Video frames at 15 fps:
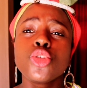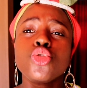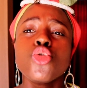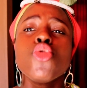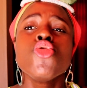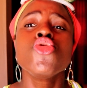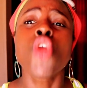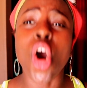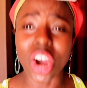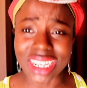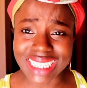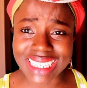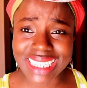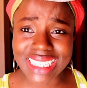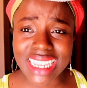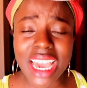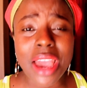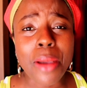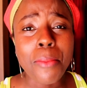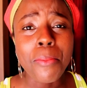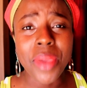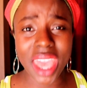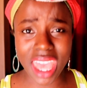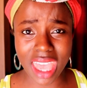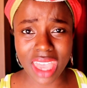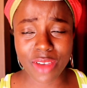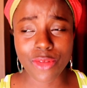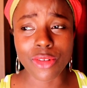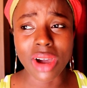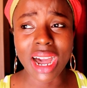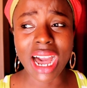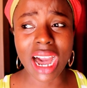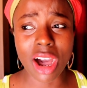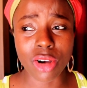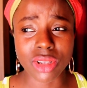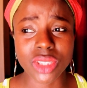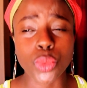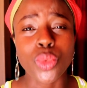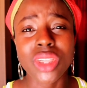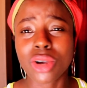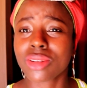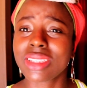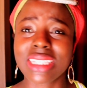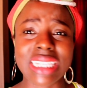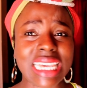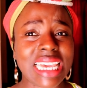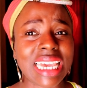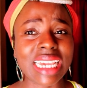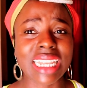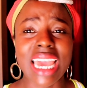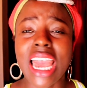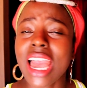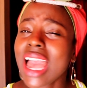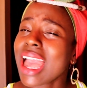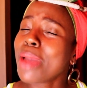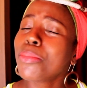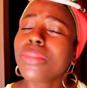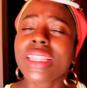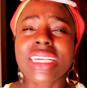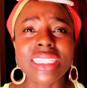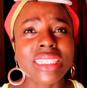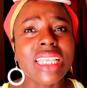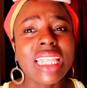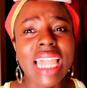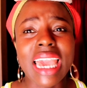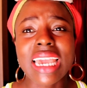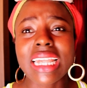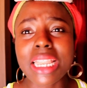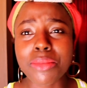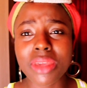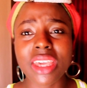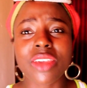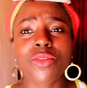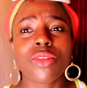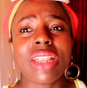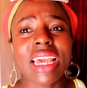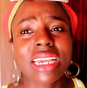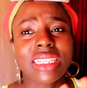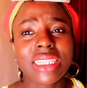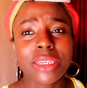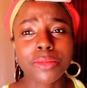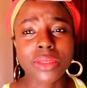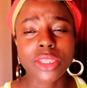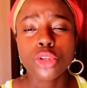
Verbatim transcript: do not pay for a house without seeing it please like let me give you like tips